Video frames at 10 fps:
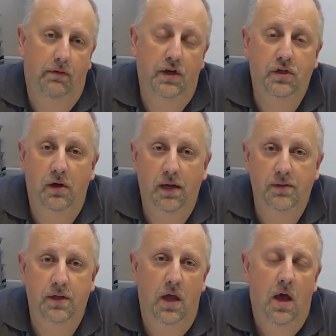
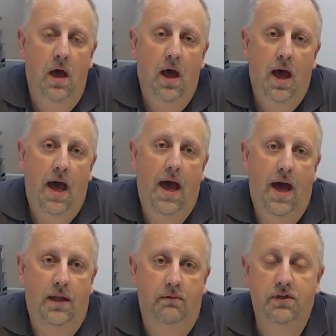franchise,
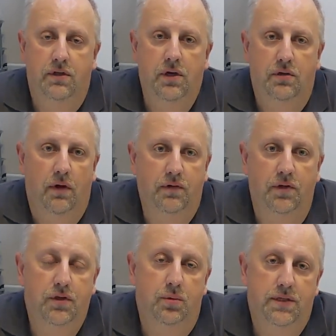and the reason I chose
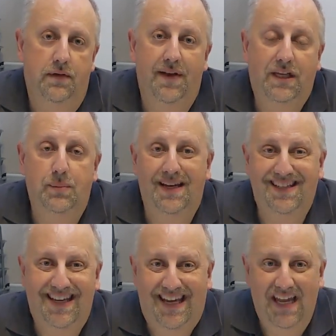driveJohnson's was their
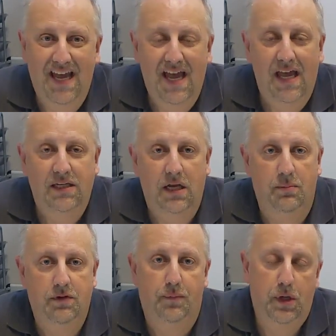flexibility in
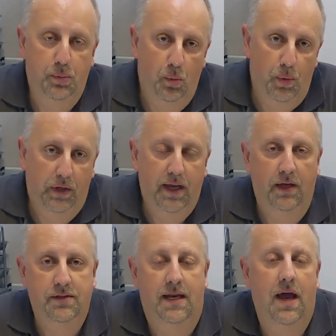terms of pupil
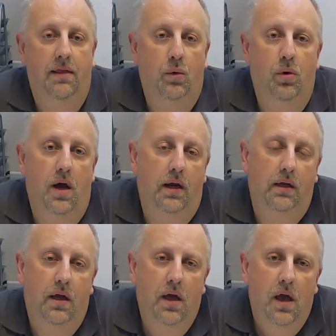bookings and how they
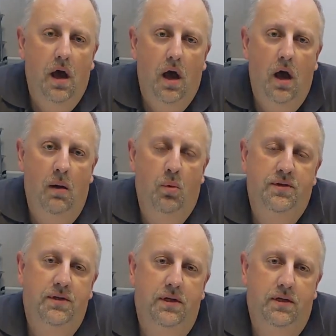work. I
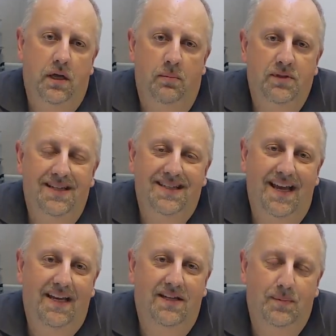wanted to come
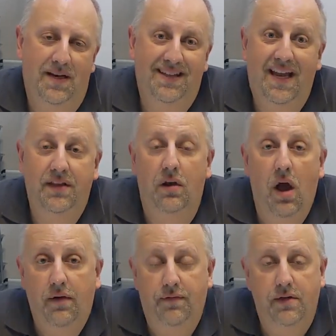today to spend a day in their
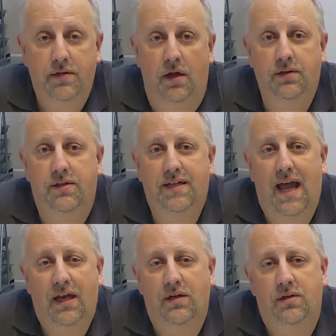life to
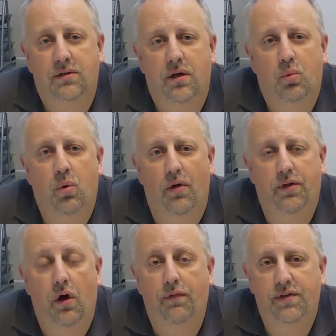understand what
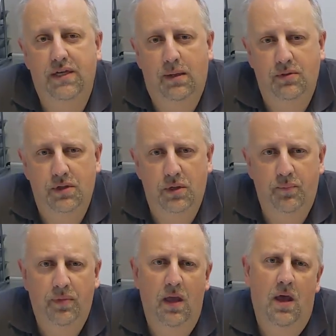the office team do,